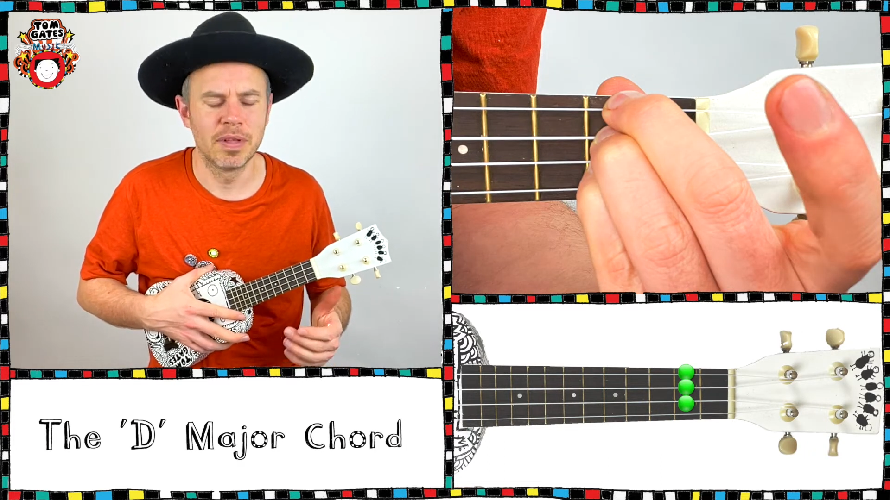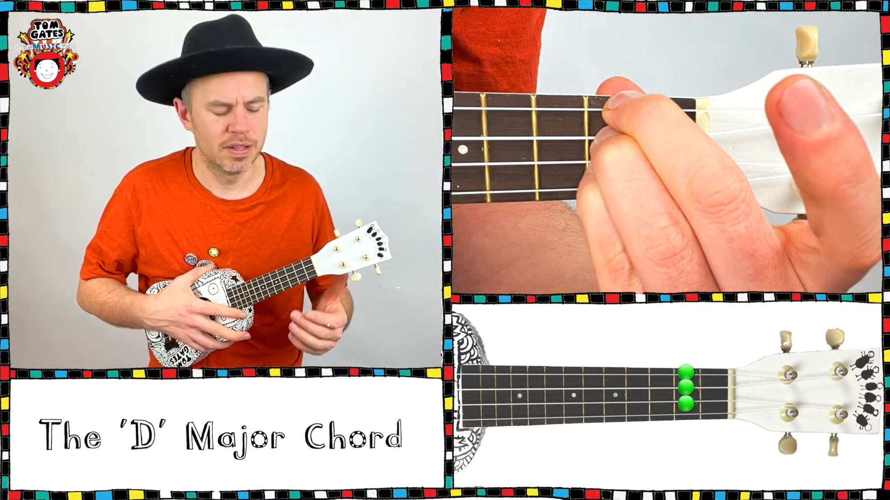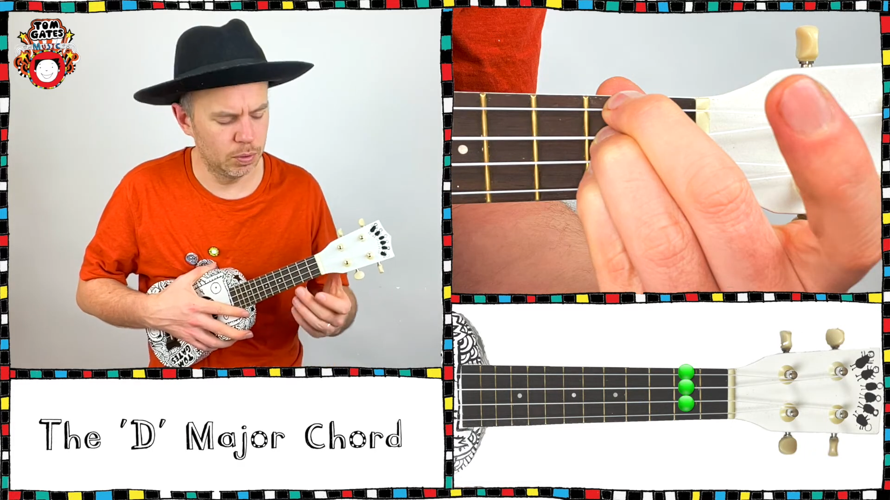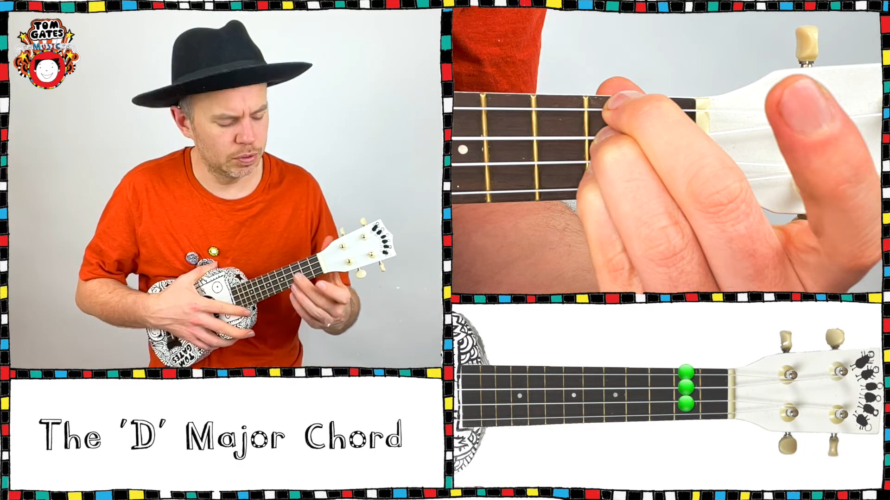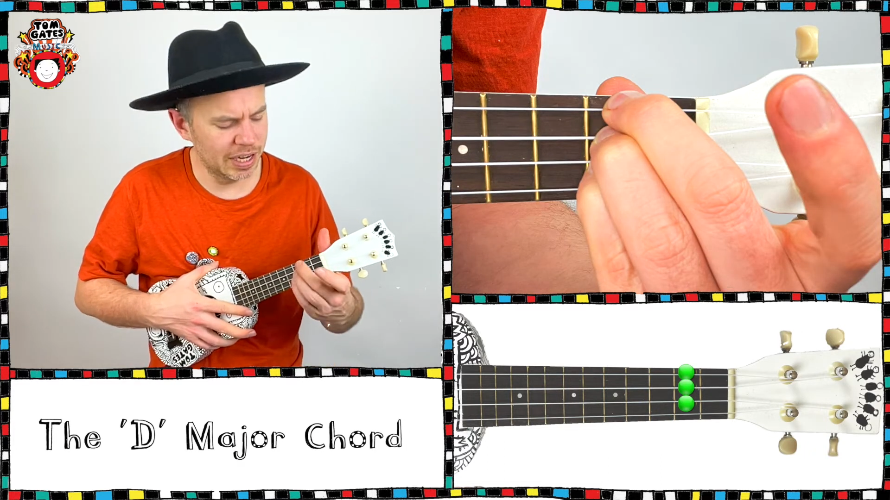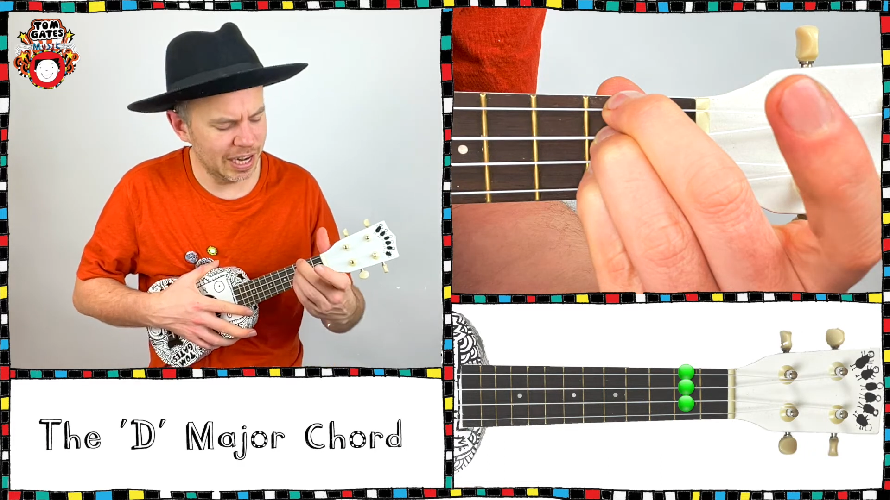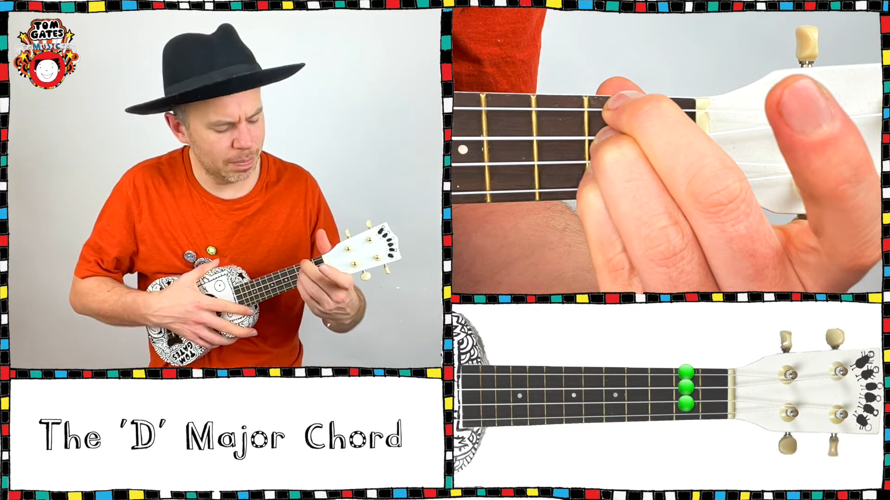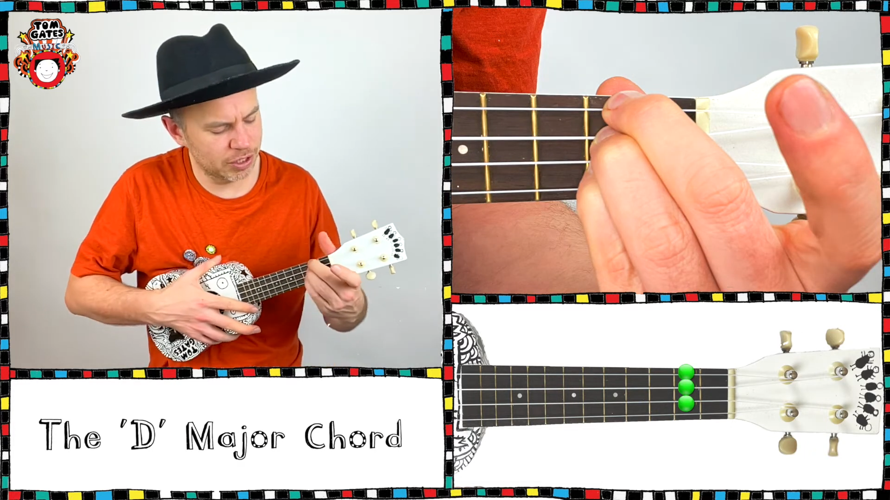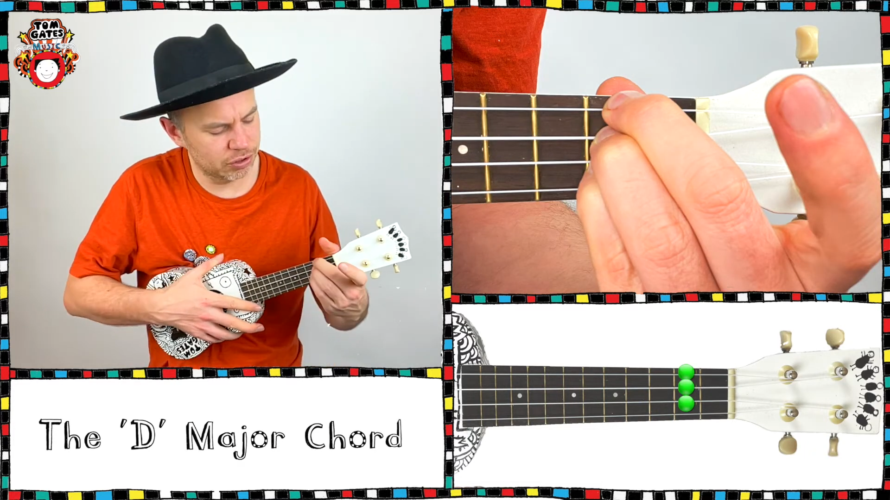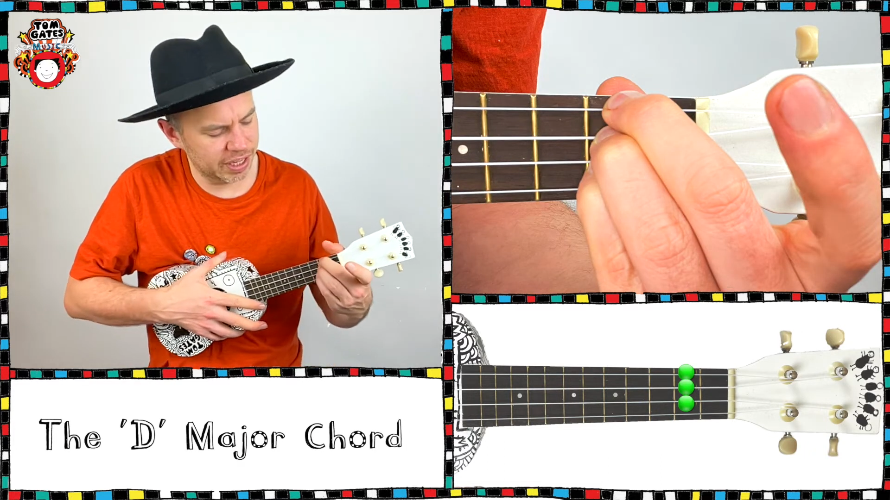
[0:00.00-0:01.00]
This one's a
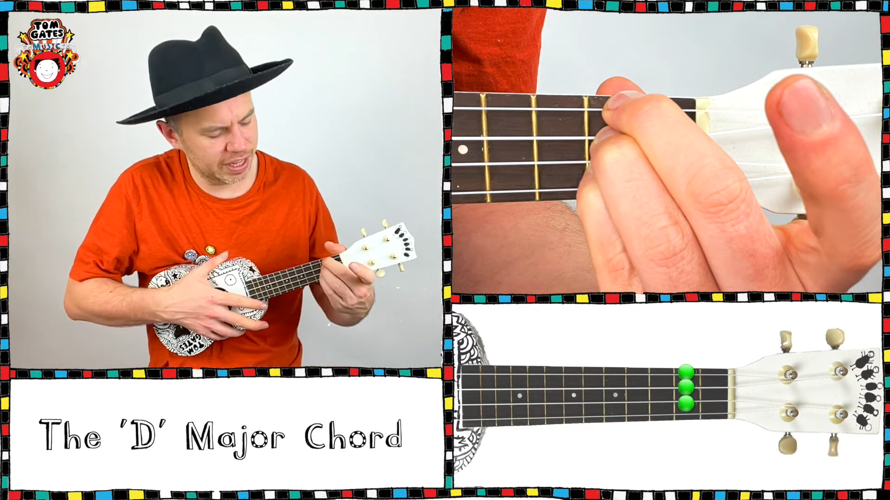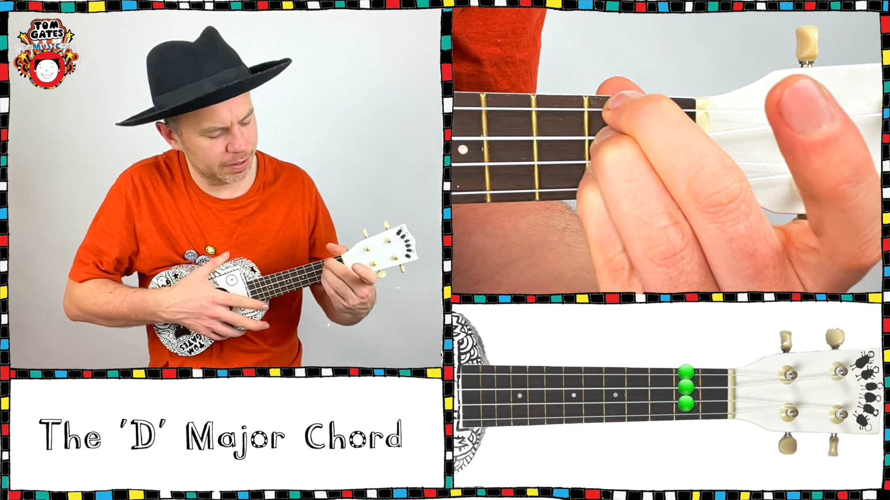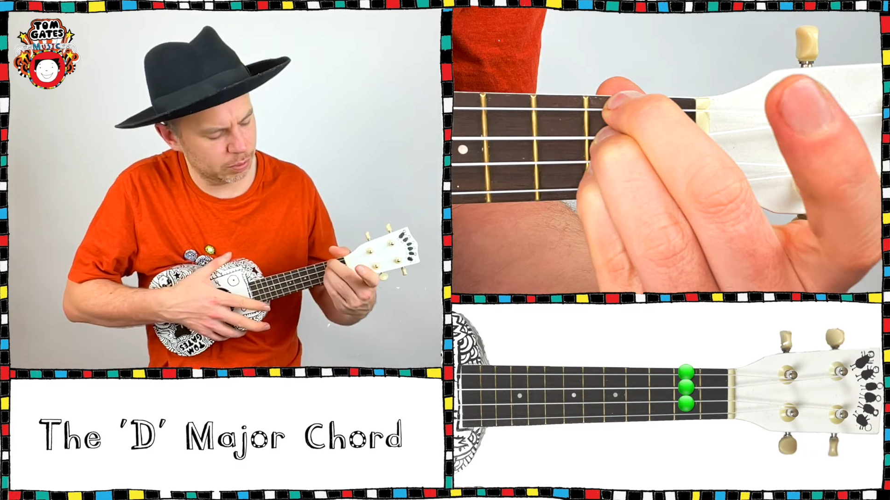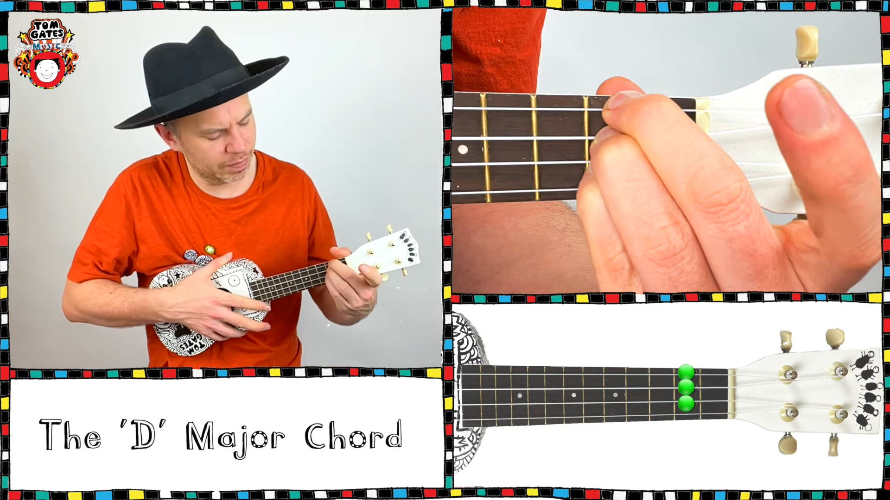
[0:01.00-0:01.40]
little bit tricky because we have